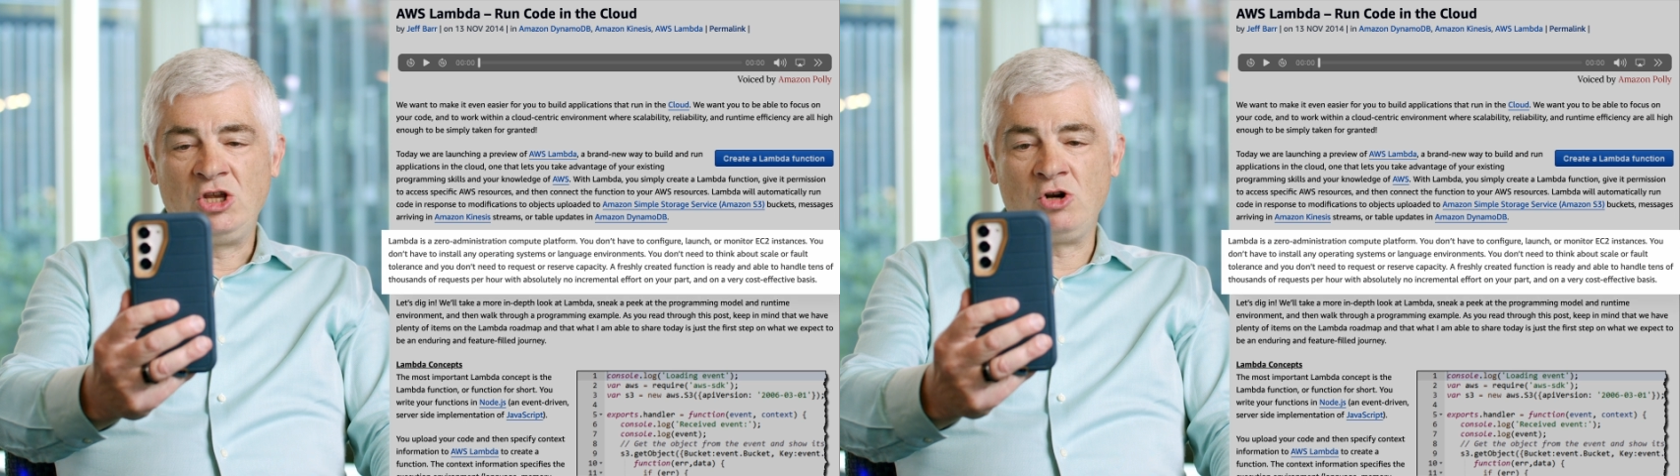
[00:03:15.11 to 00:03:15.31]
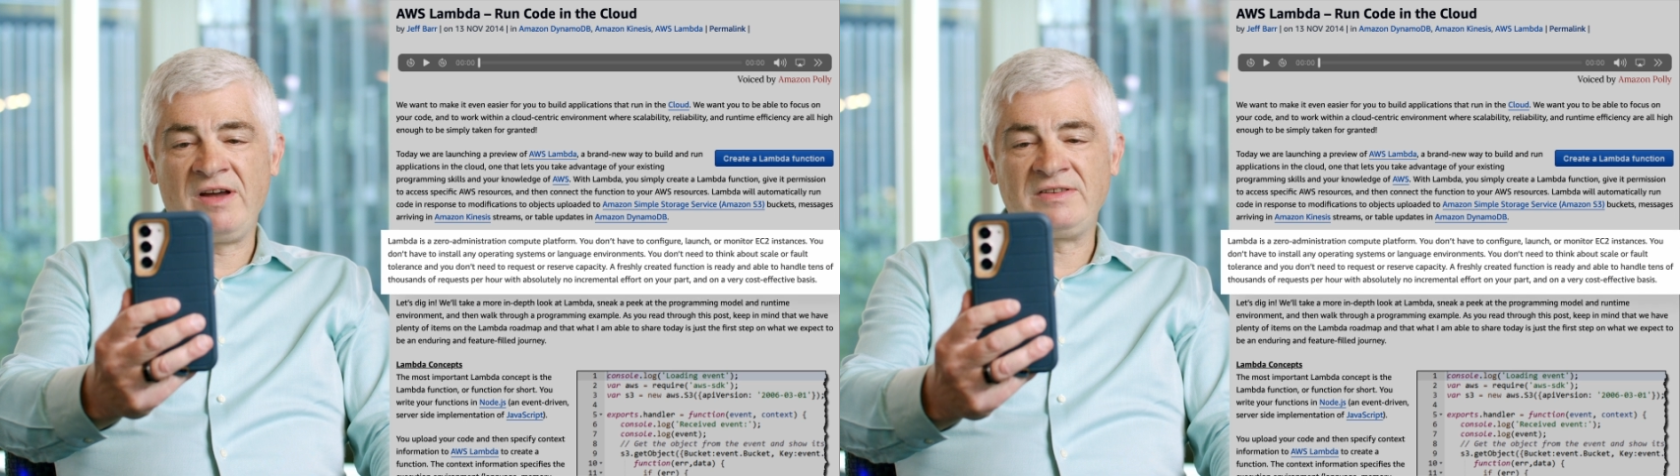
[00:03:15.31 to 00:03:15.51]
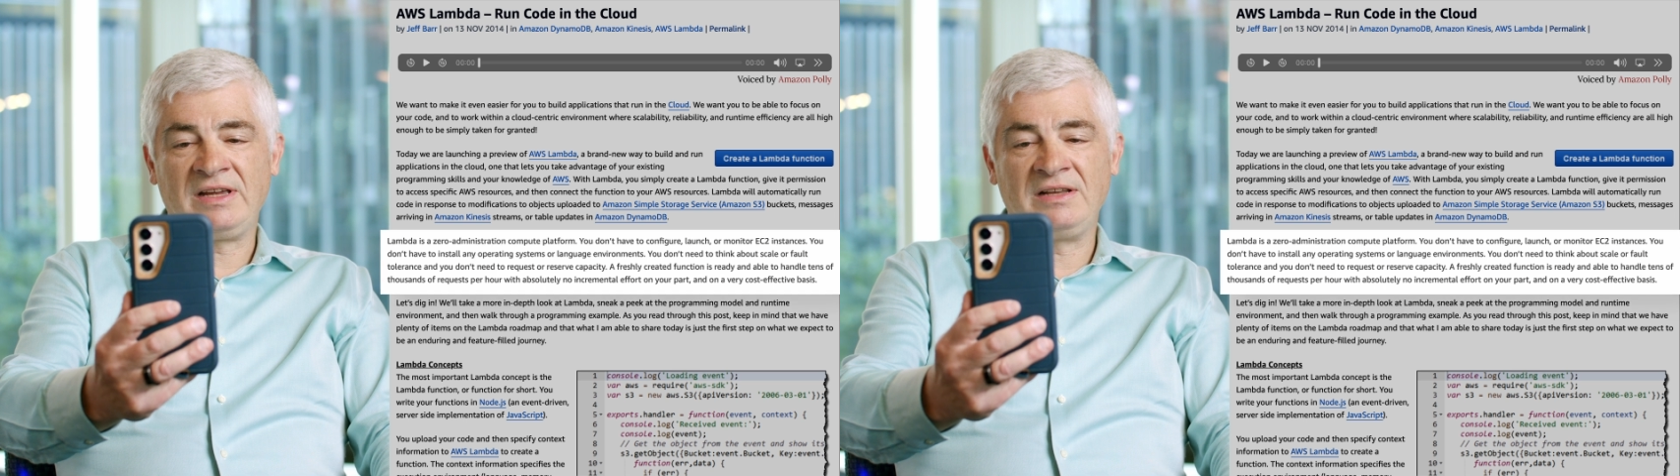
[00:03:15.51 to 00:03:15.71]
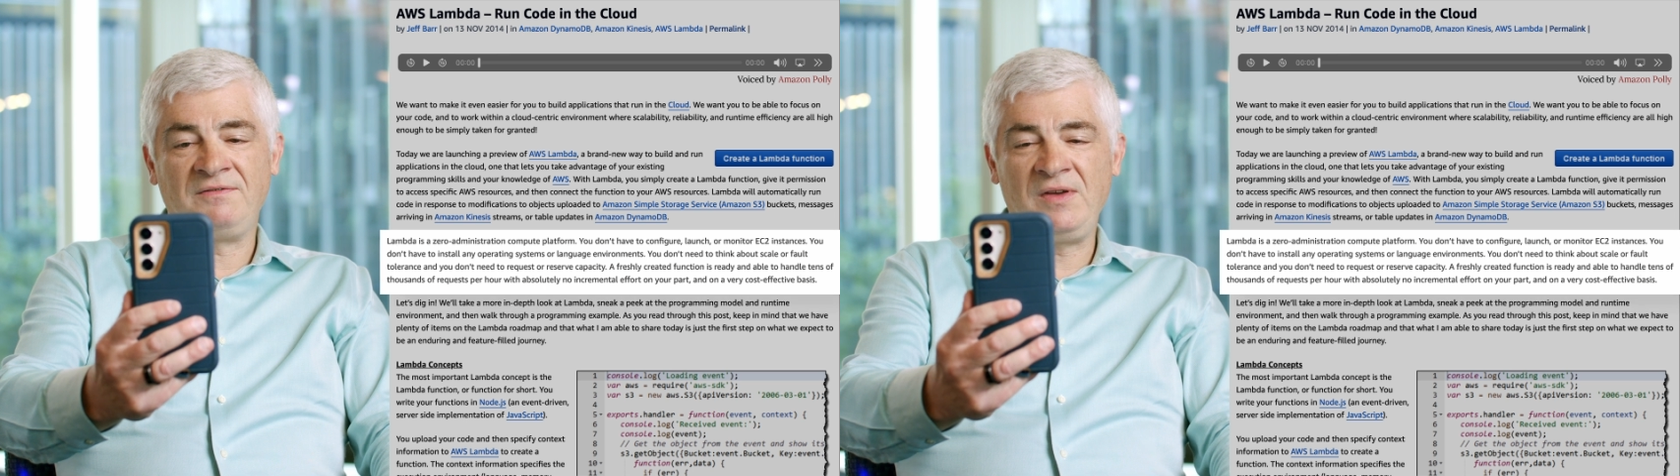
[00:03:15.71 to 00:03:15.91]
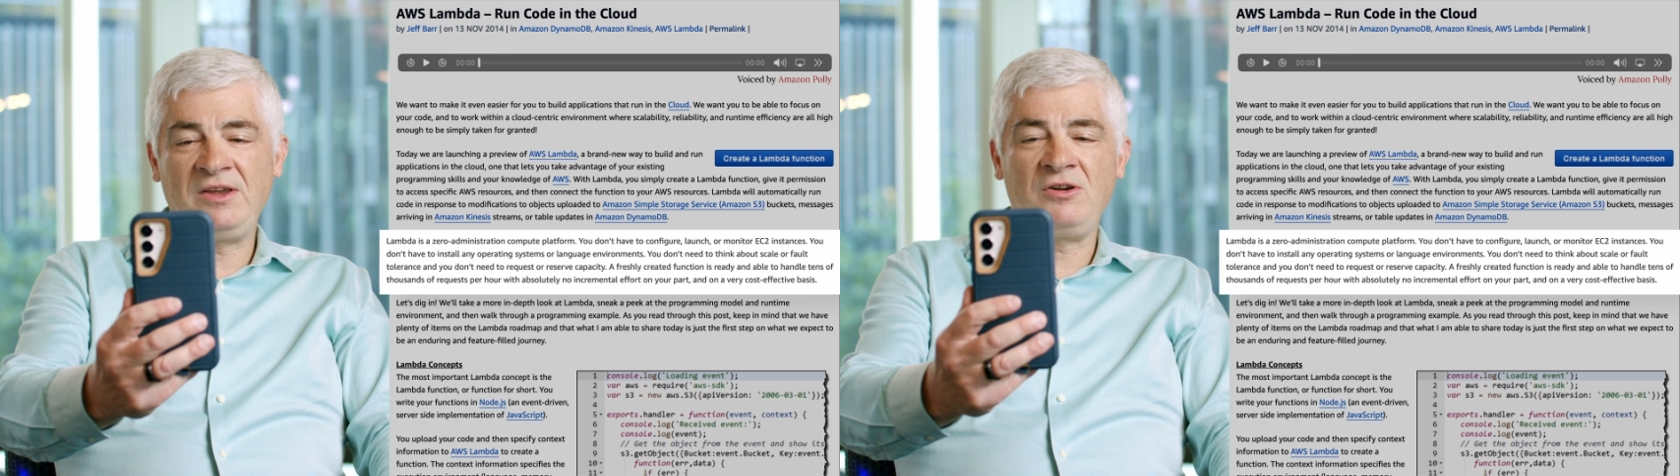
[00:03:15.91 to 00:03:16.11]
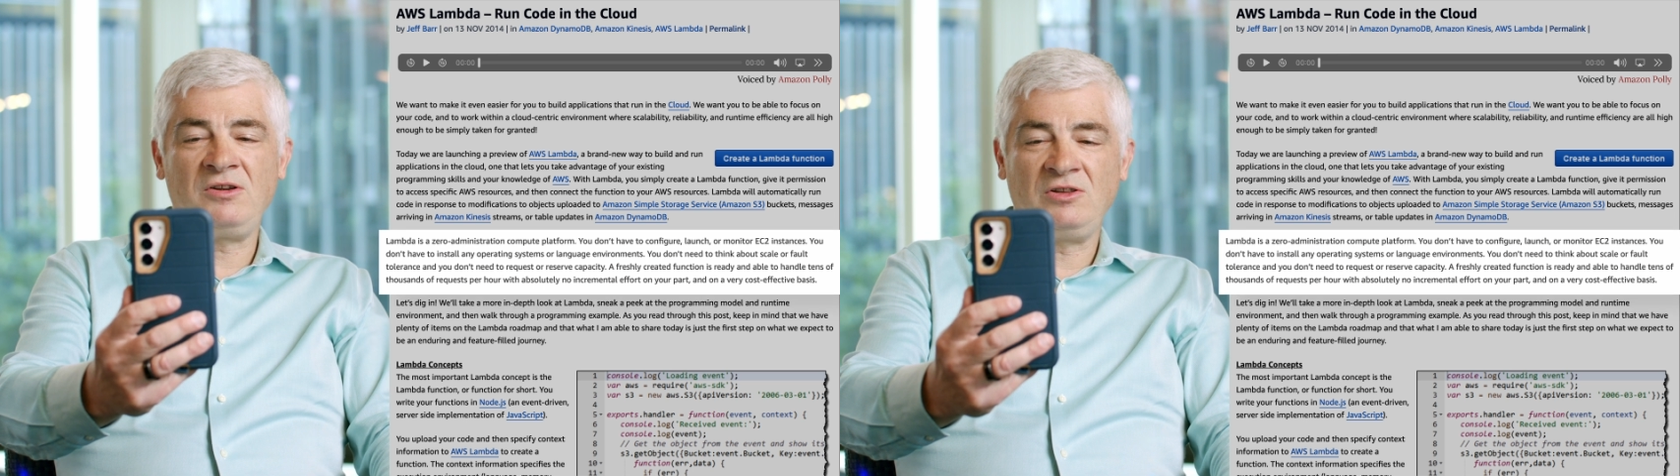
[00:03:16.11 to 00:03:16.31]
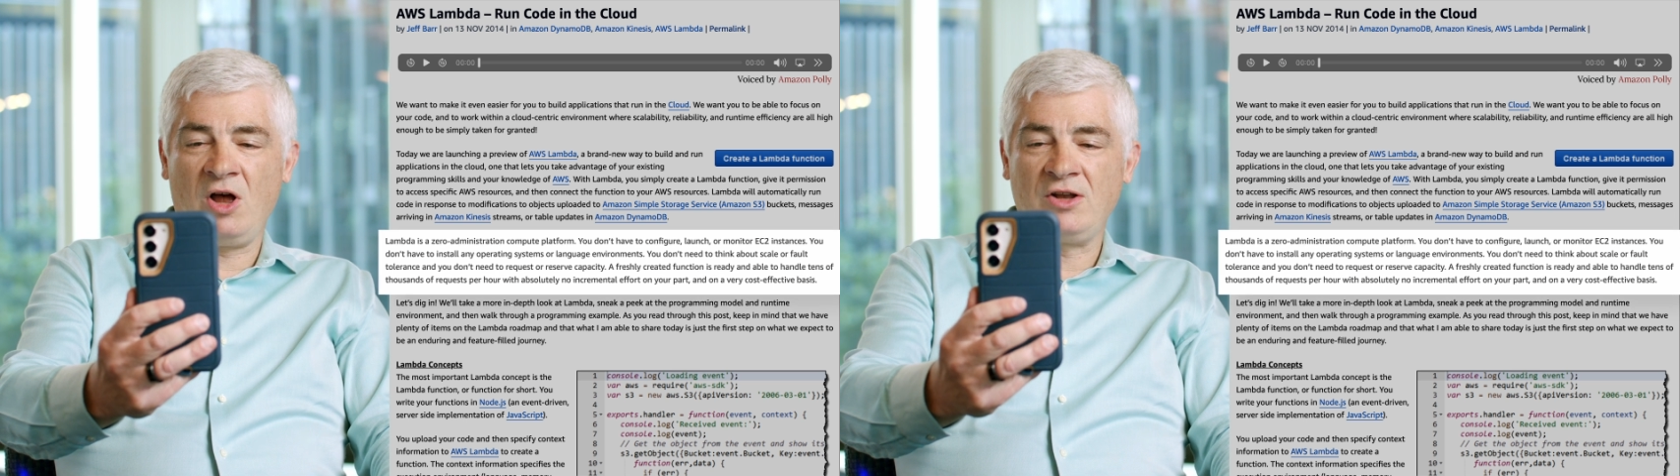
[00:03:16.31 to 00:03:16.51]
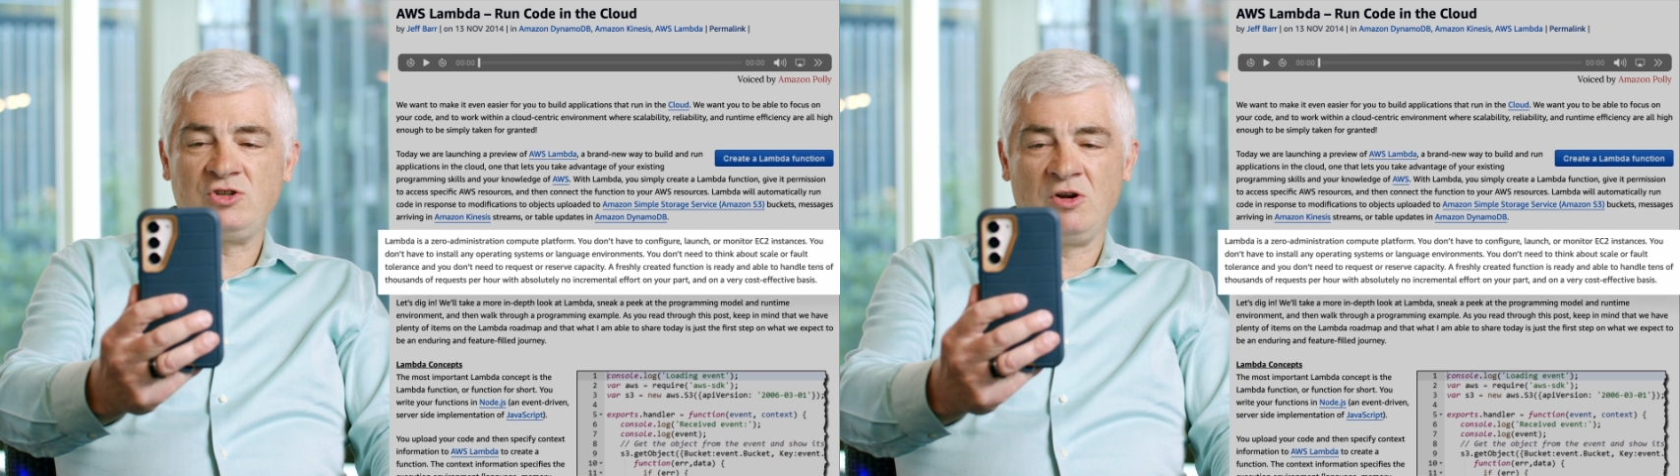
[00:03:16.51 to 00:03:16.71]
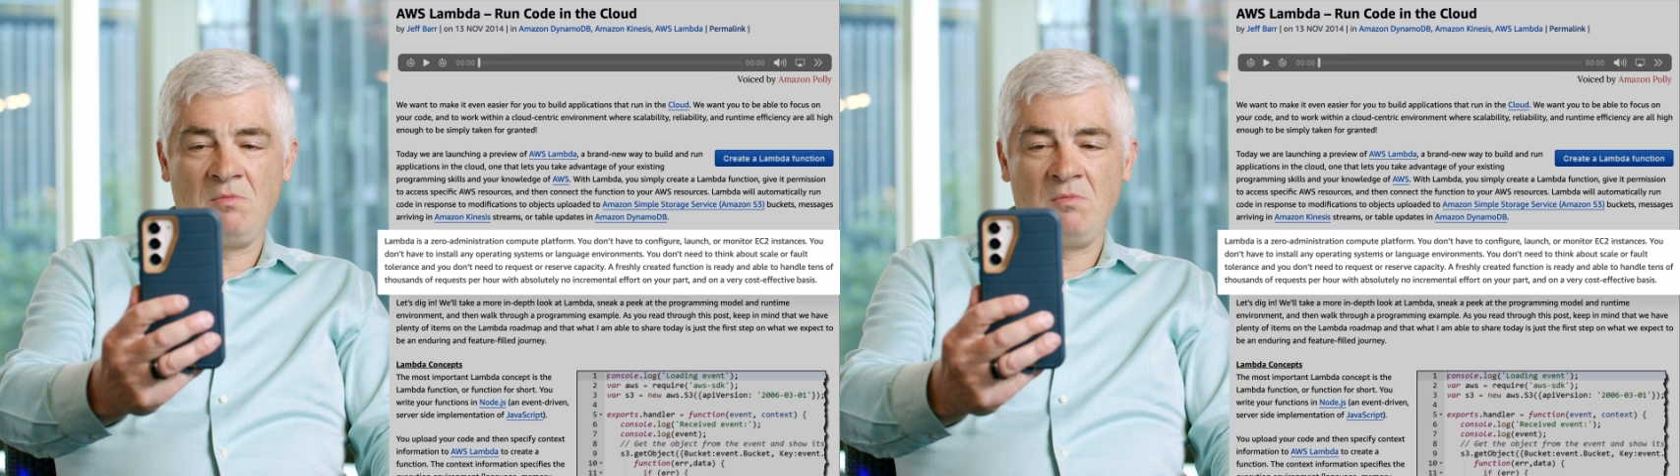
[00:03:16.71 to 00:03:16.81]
you don't have to configure, launch,